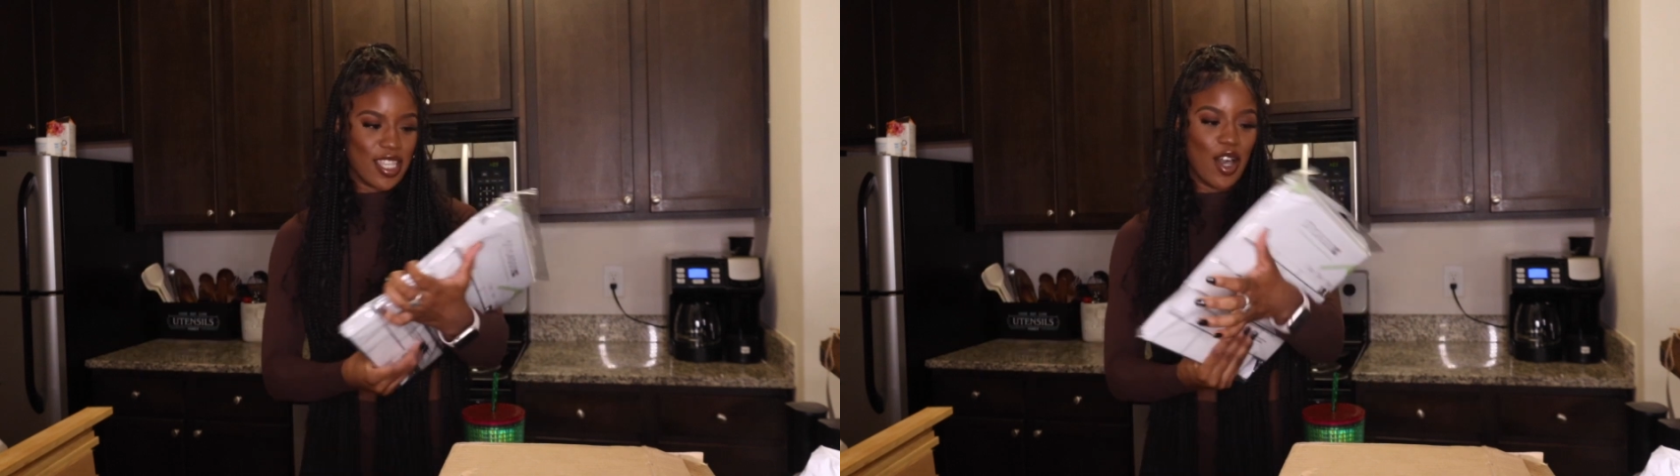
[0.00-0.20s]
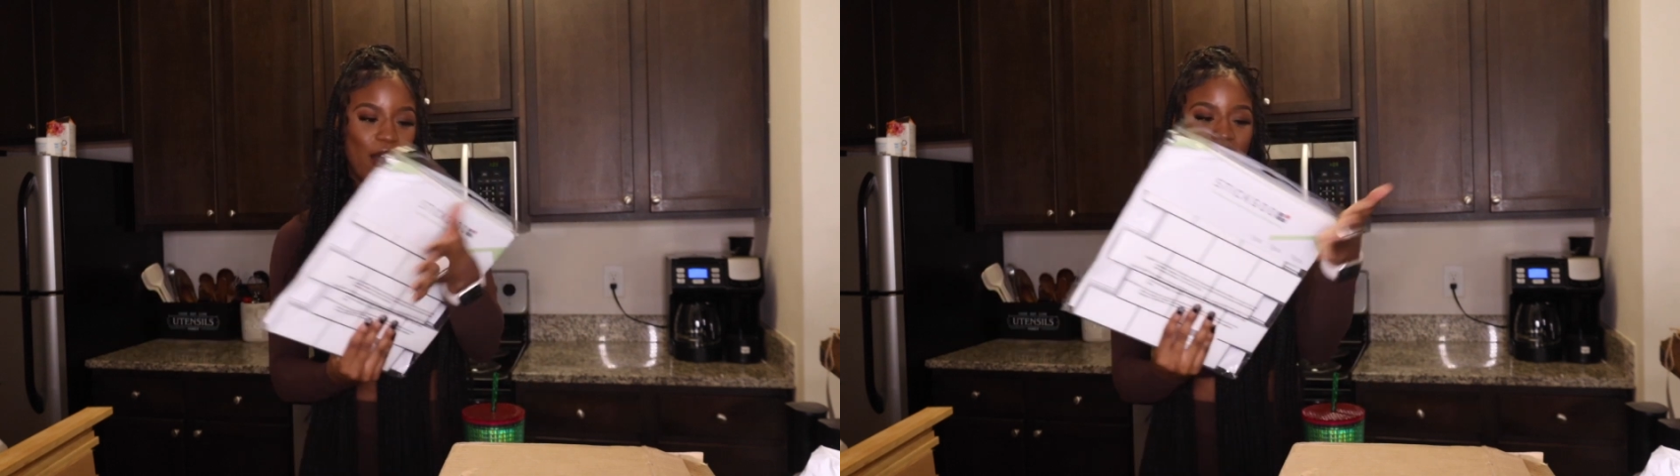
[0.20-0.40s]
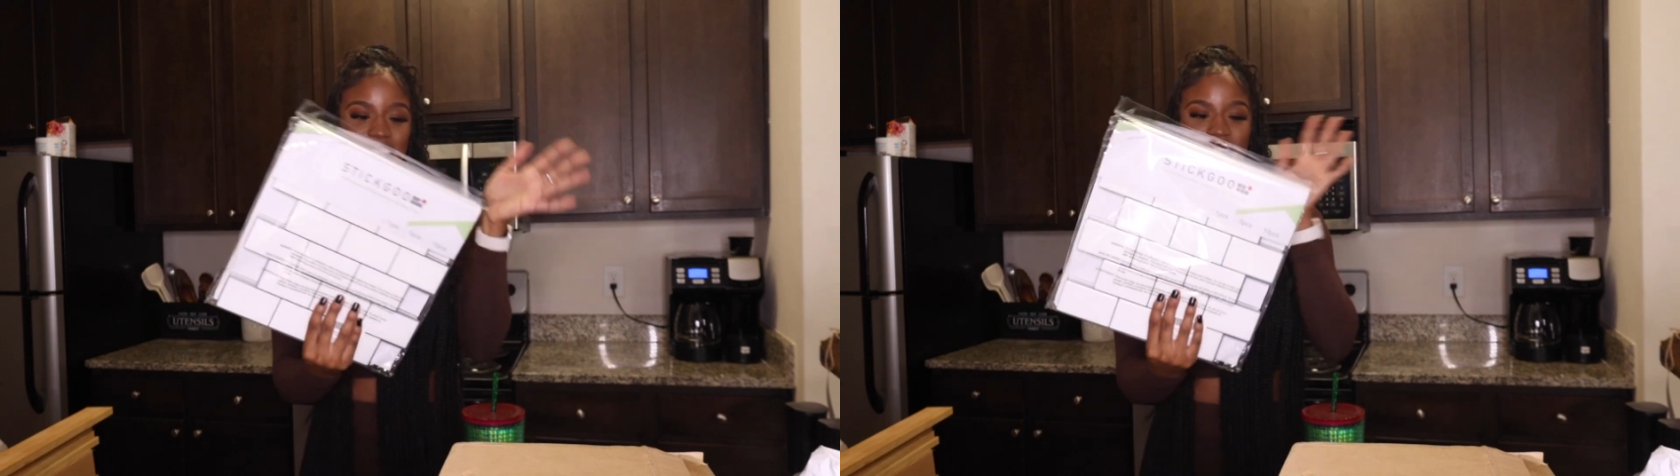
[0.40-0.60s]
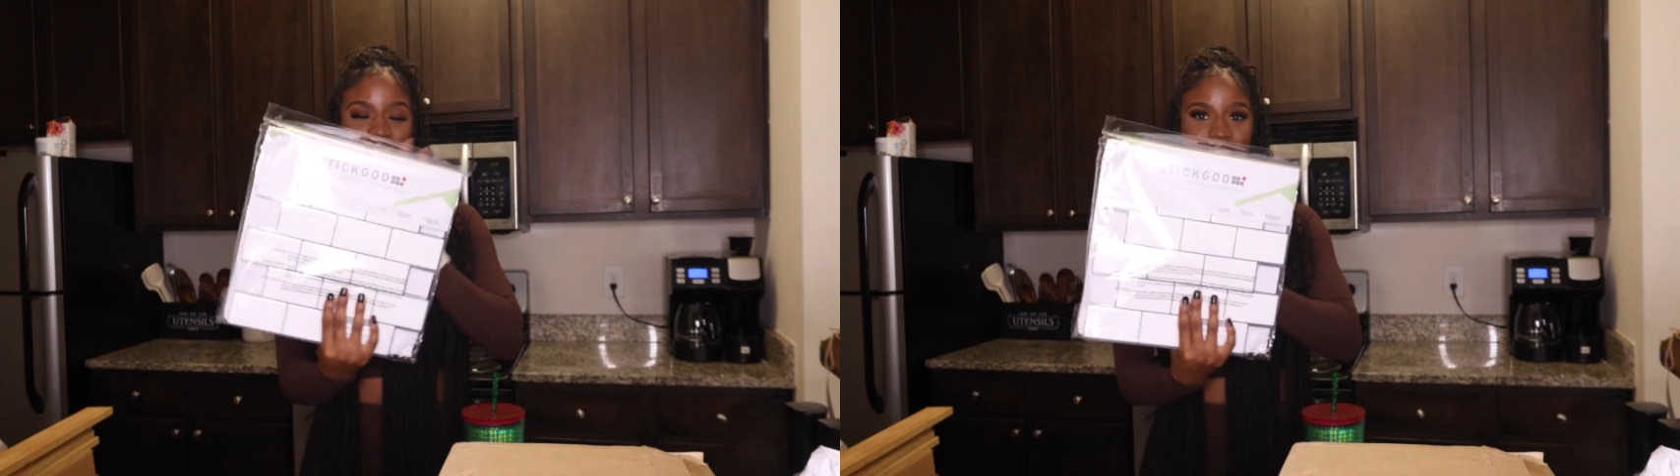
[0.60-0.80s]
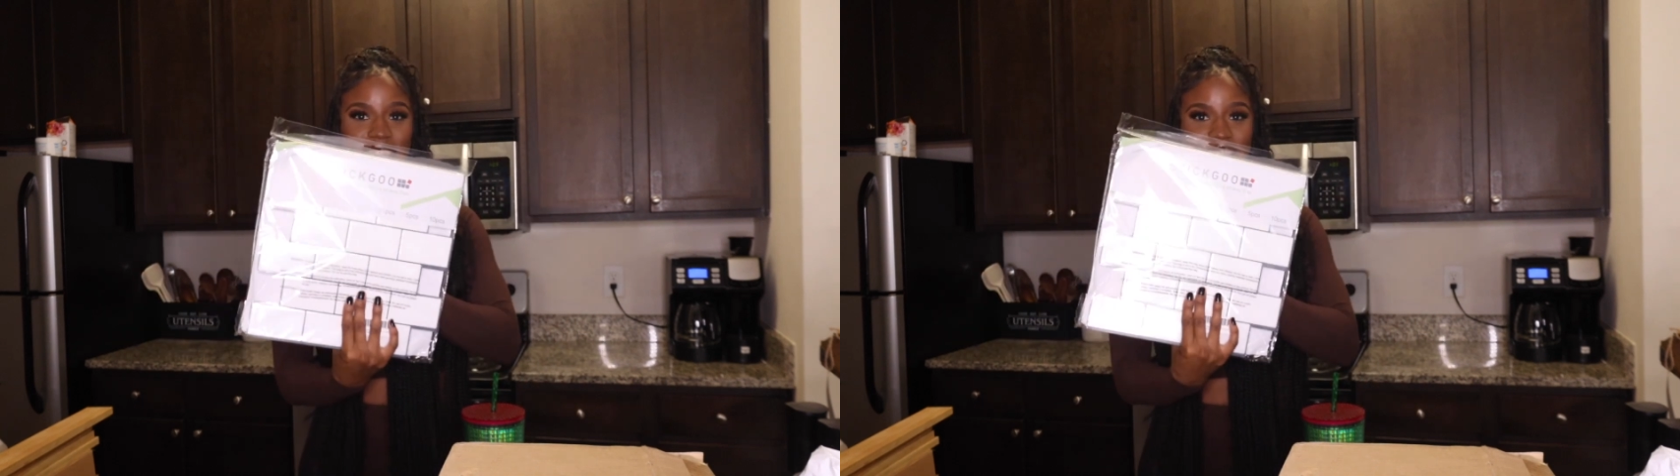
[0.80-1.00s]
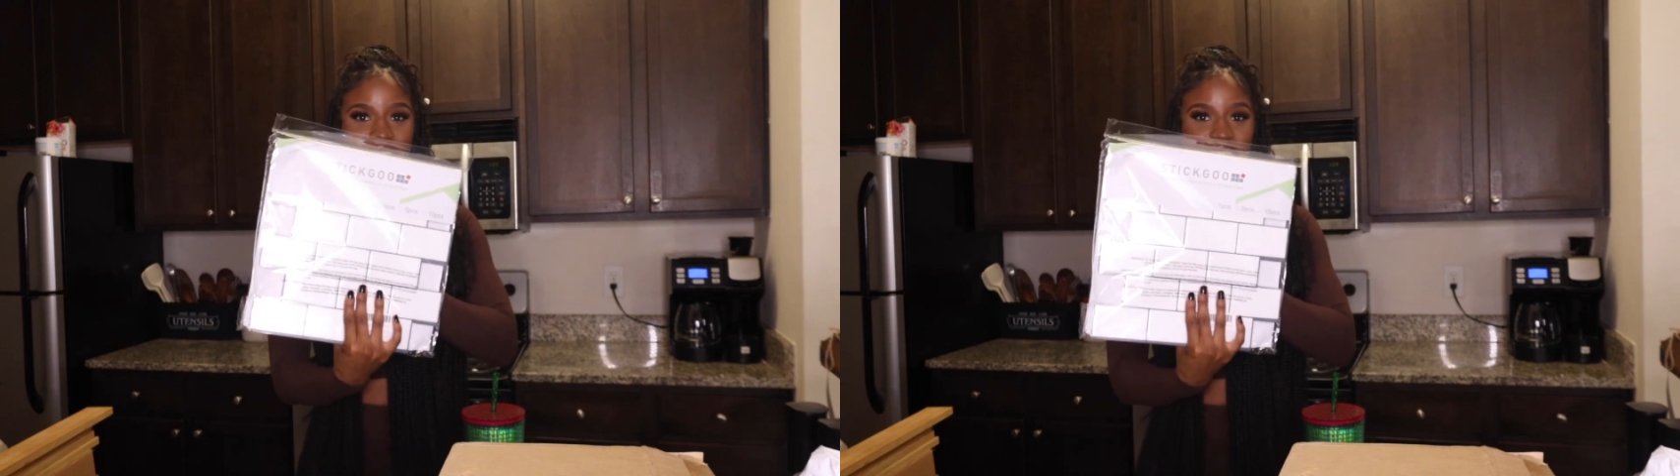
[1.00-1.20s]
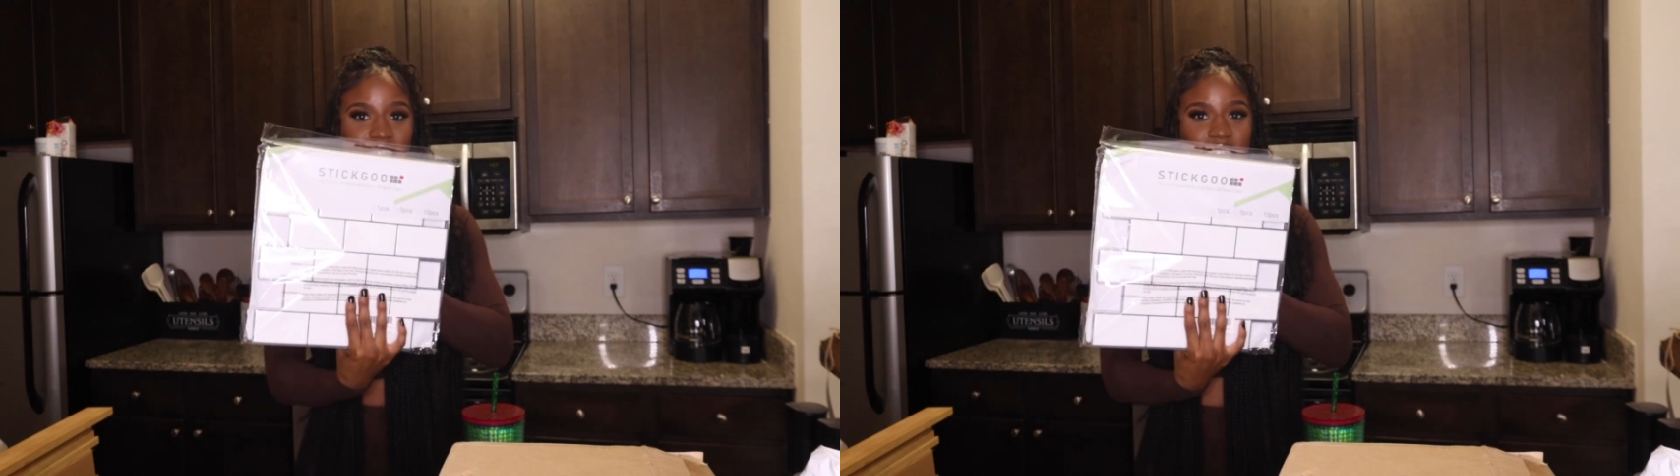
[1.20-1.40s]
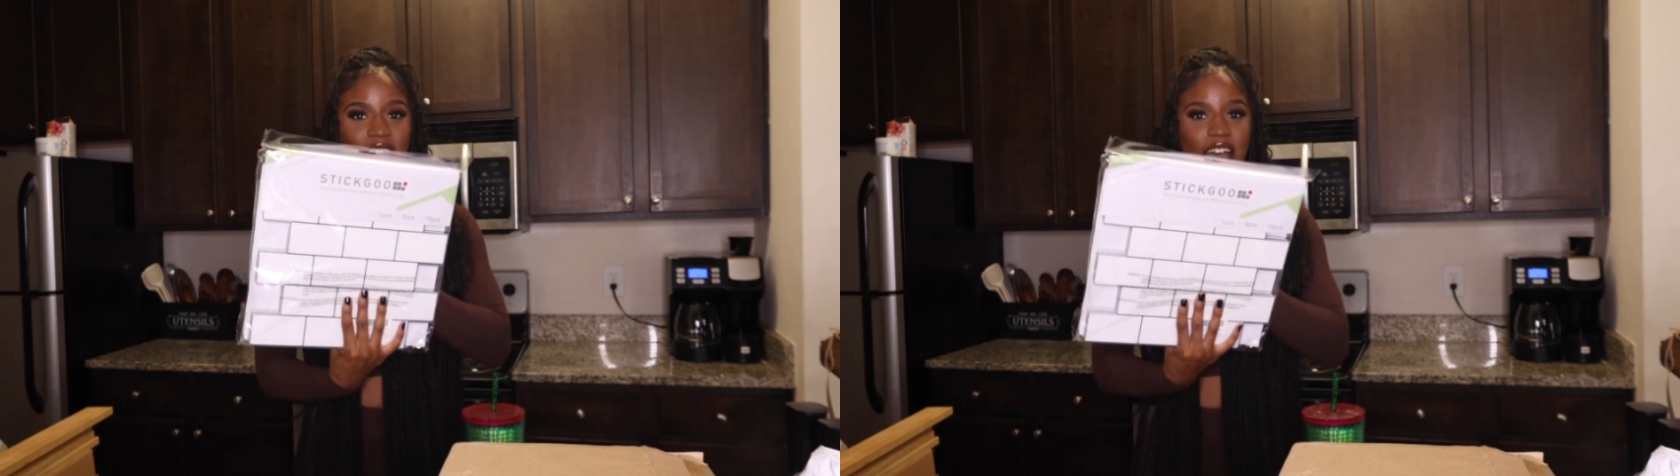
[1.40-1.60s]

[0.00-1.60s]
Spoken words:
So I did get these.